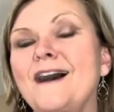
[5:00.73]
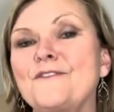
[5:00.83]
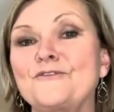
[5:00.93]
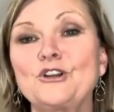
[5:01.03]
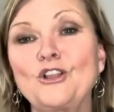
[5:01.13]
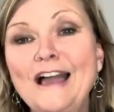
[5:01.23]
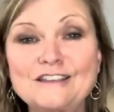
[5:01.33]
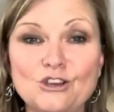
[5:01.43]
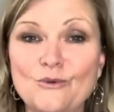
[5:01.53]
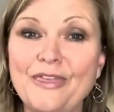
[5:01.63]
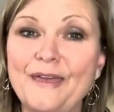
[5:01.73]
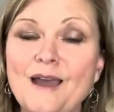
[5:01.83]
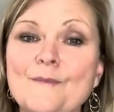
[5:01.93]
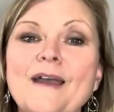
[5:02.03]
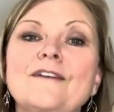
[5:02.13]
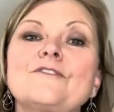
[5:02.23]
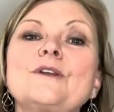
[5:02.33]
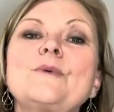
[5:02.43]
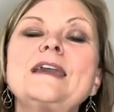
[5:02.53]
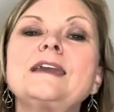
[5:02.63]
fertilizer with them every
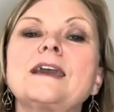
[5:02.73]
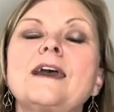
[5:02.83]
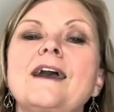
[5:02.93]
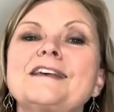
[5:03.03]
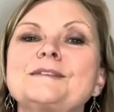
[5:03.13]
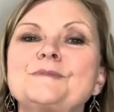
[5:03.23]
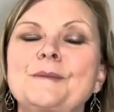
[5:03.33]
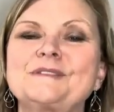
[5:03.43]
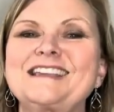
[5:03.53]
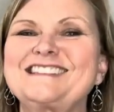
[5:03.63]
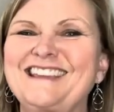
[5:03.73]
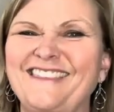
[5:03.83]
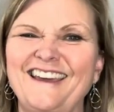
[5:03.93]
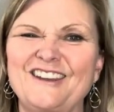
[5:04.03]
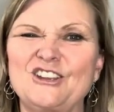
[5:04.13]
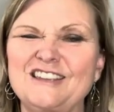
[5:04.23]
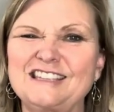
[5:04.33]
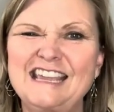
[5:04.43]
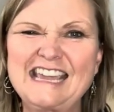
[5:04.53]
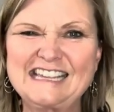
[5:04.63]
week. Sometimes I stick under the
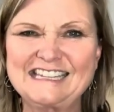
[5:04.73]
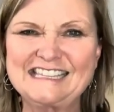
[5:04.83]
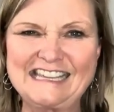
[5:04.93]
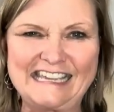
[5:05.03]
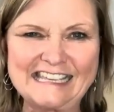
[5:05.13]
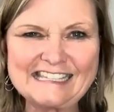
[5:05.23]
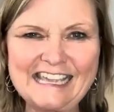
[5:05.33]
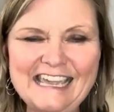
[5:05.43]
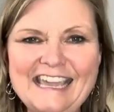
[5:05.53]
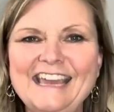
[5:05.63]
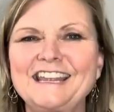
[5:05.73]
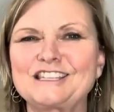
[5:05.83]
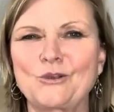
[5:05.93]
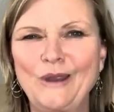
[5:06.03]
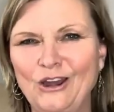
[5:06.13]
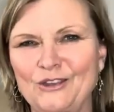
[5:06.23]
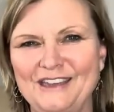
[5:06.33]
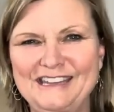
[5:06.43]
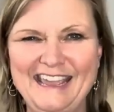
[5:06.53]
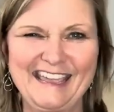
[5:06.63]
sink because it's easy and it's quicker than
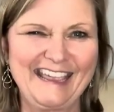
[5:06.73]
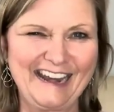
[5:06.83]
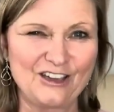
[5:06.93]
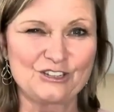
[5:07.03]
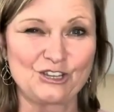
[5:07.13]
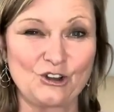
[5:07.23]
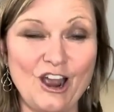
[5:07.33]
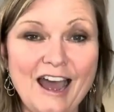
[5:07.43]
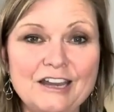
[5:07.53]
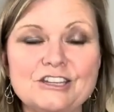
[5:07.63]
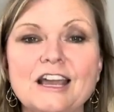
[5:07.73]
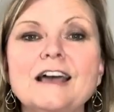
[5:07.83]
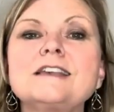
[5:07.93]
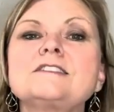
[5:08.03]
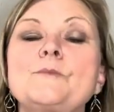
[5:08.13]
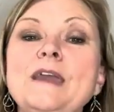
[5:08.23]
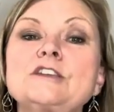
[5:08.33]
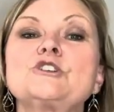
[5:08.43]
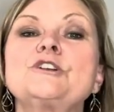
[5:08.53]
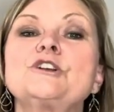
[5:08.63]
taking it out to the garage. So make
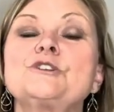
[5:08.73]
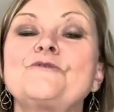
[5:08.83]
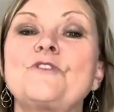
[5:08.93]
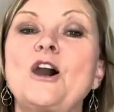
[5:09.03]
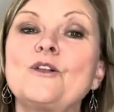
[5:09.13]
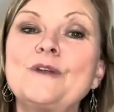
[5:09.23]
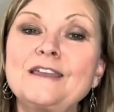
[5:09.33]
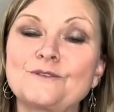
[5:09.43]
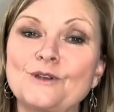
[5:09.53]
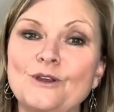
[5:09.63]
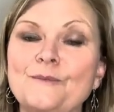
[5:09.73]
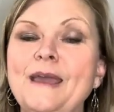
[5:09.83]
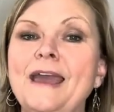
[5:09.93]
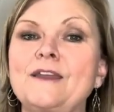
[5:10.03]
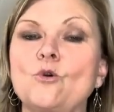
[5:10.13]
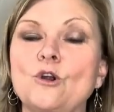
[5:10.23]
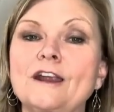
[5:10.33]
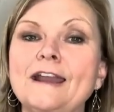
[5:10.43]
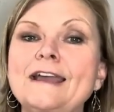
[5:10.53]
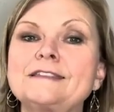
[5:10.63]
sure you're following through and
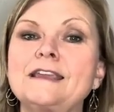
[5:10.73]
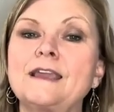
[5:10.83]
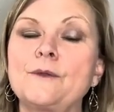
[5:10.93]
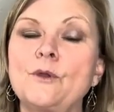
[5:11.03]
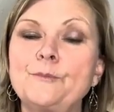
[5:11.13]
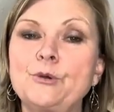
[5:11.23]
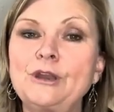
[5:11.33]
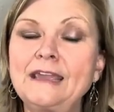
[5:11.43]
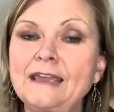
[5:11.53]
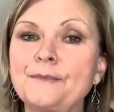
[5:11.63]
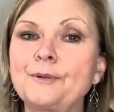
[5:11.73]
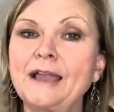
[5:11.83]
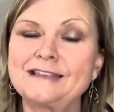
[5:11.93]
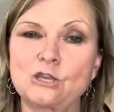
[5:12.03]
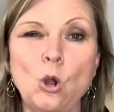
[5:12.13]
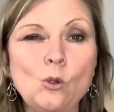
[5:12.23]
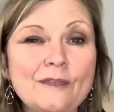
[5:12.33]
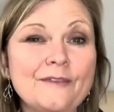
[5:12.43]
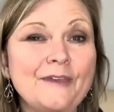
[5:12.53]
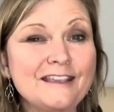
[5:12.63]
organizing and putting in place only
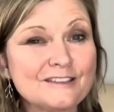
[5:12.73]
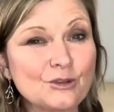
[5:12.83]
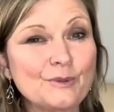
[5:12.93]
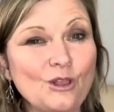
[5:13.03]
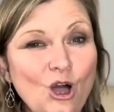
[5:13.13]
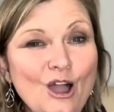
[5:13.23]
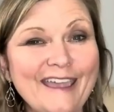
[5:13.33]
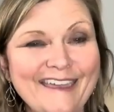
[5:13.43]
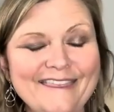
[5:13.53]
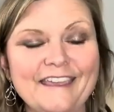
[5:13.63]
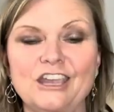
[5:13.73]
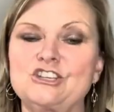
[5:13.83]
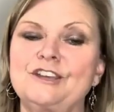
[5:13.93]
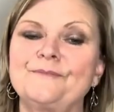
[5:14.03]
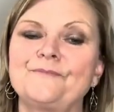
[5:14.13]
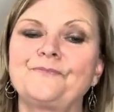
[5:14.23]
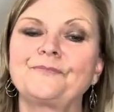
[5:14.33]
the things that belong in the kitchen.